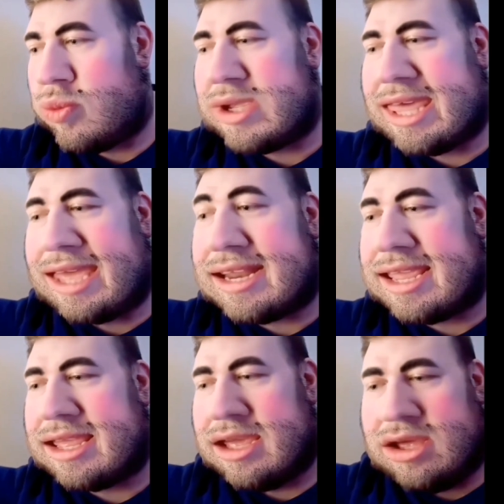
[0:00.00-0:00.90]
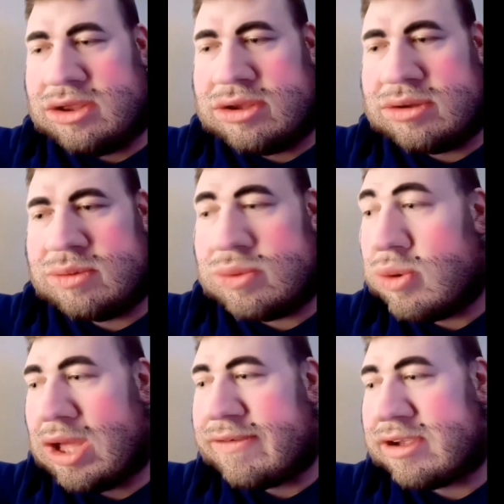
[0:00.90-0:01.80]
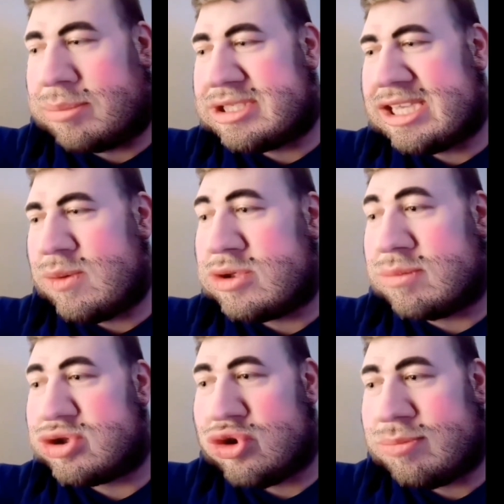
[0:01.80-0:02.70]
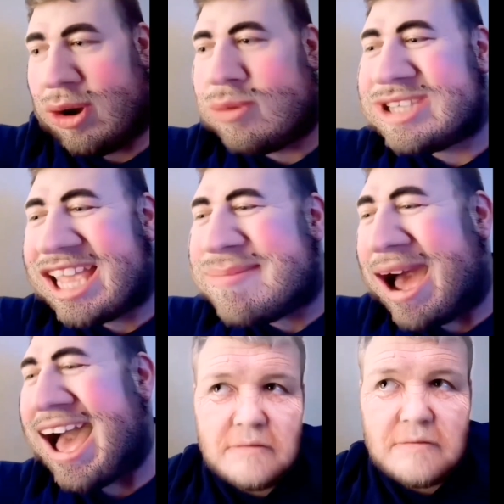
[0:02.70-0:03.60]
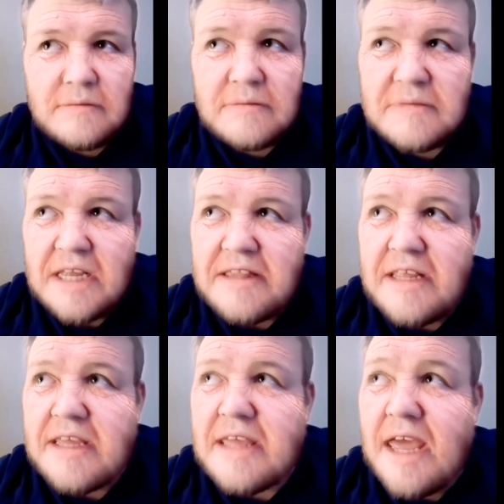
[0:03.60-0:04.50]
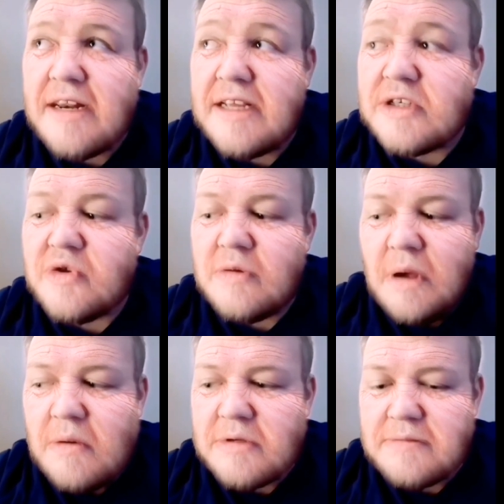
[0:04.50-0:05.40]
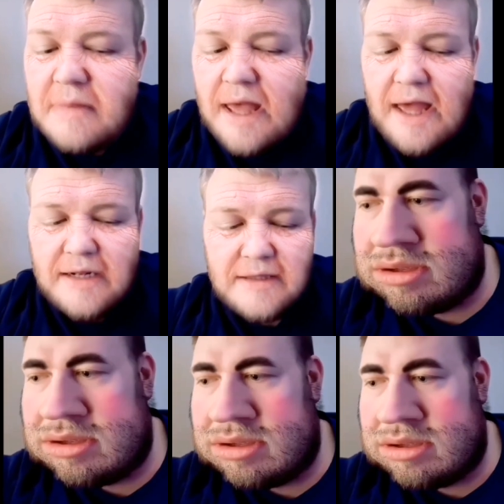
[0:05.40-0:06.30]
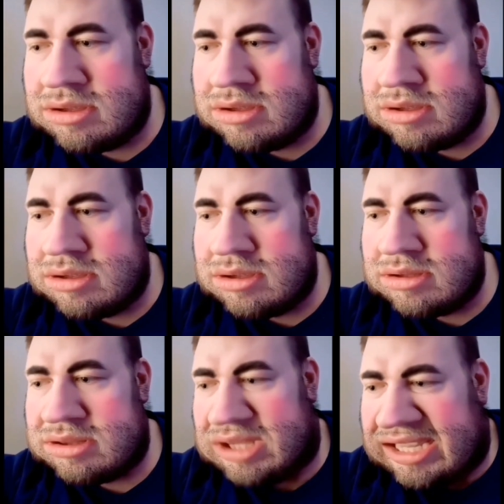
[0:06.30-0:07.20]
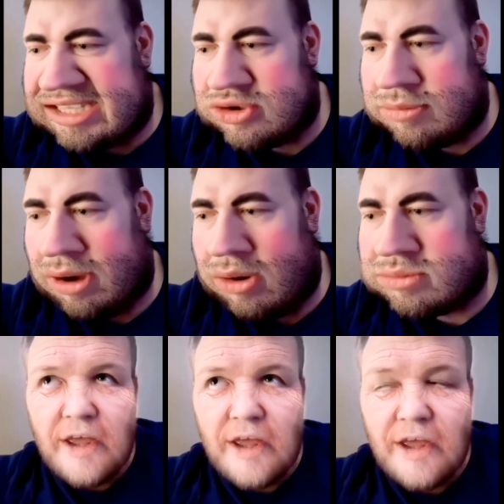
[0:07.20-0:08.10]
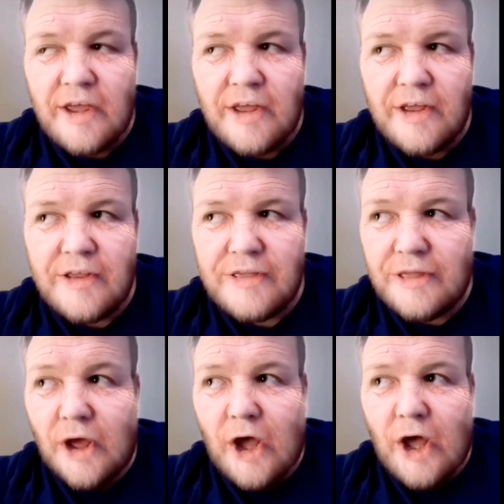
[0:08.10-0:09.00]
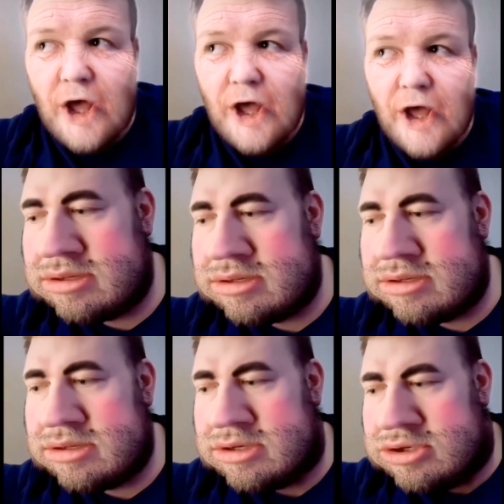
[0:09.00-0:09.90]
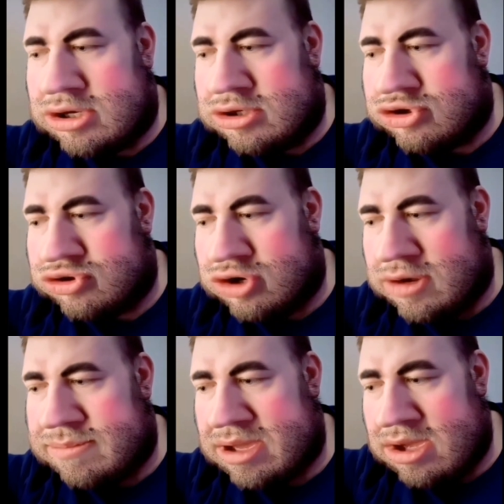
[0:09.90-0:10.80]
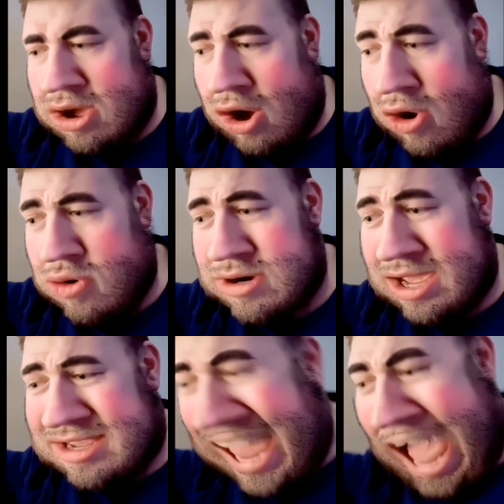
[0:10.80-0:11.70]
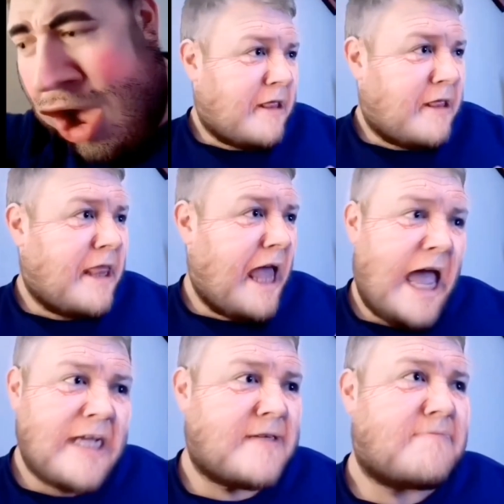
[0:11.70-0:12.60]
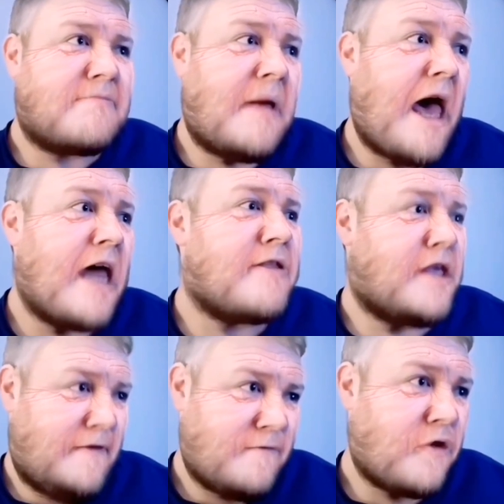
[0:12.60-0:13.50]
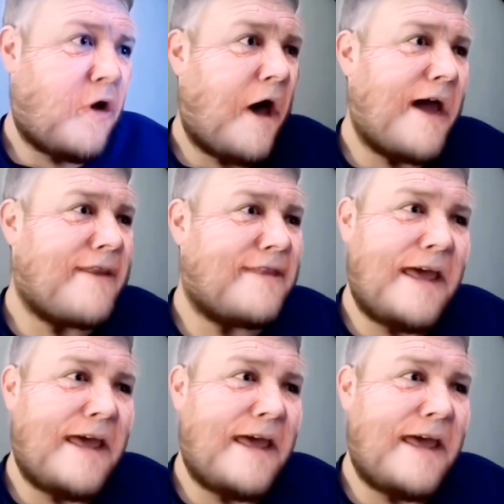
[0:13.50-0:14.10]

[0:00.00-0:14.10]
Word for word: we get in there, and then with a cup of tea with some snowballs, eh, Ma? I did not get any snowballs, Martin. No snowballs? Nah. Oh, you stupid old cow! Relax, Martin, you've got